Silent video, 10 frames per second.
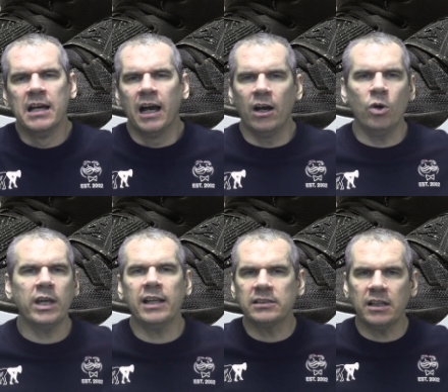Uh, okay,
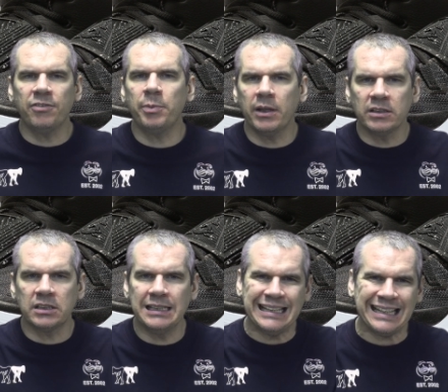that's enough about the
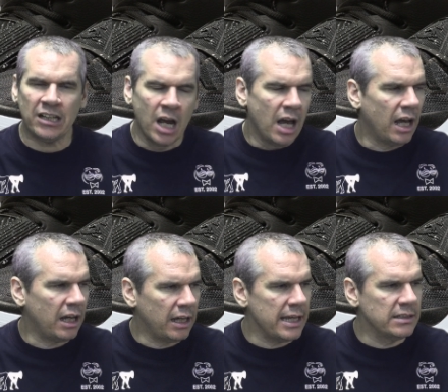sneaker.
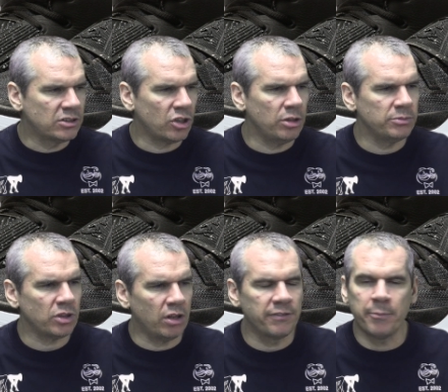Uh, in terms
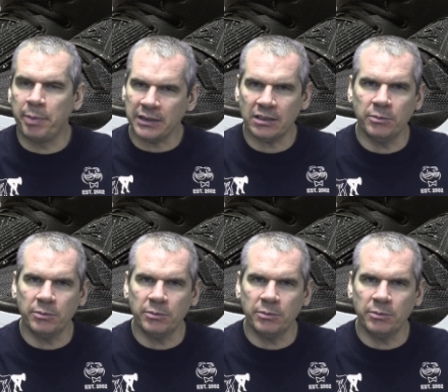of the butter